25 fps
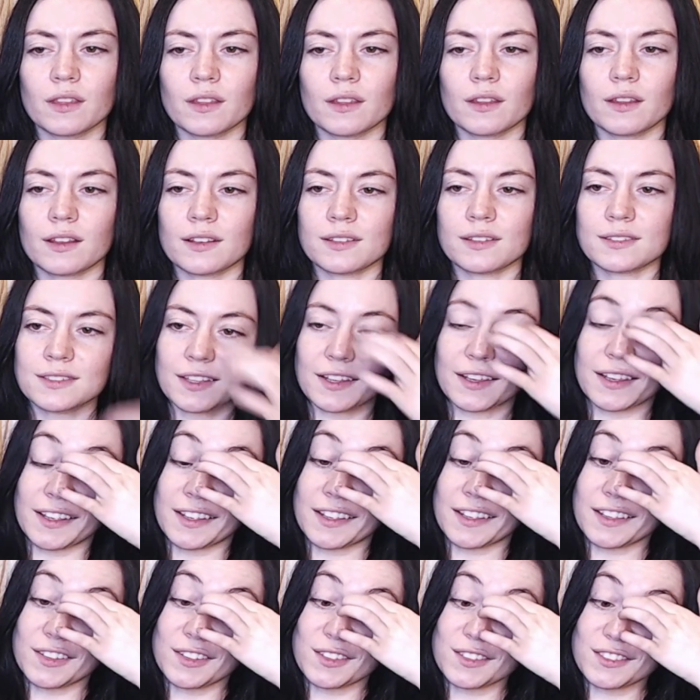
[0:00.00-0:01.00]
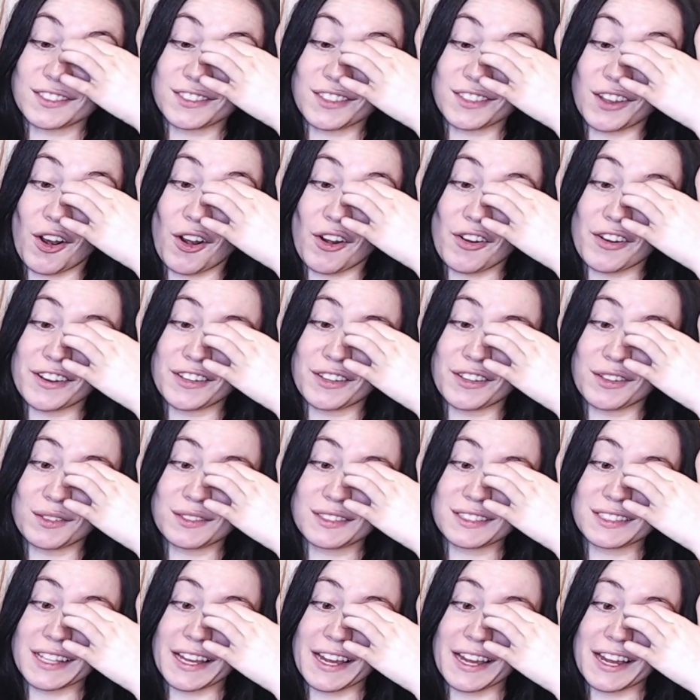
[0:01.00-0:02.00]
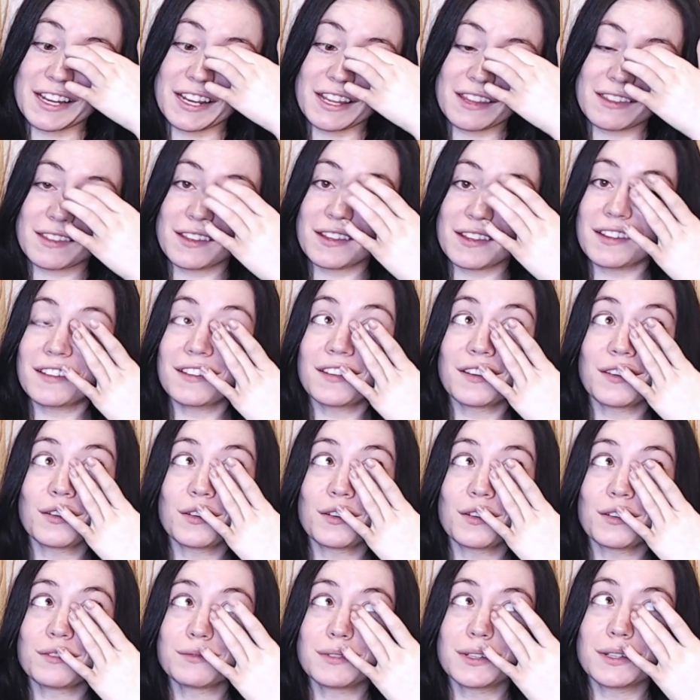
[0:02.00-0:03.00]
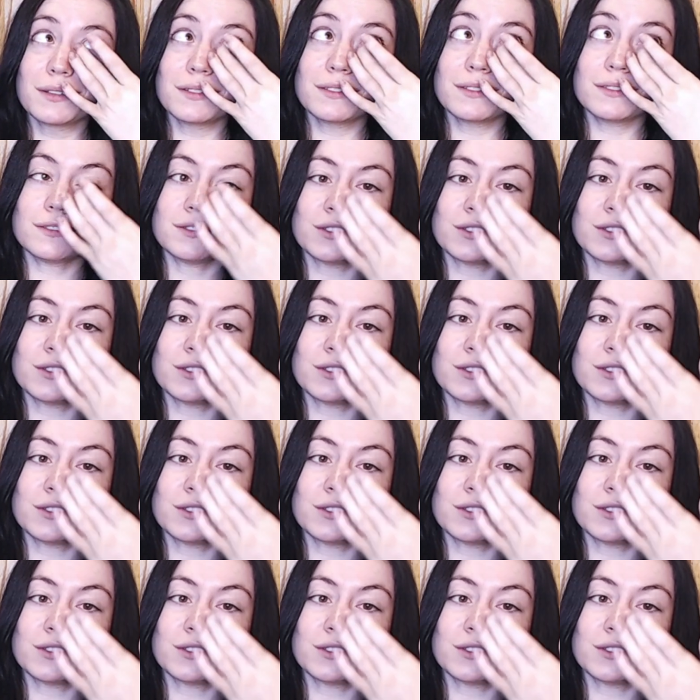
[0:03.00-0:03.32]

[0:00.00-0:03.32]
he's like, "Oh, sorry, don't say anything.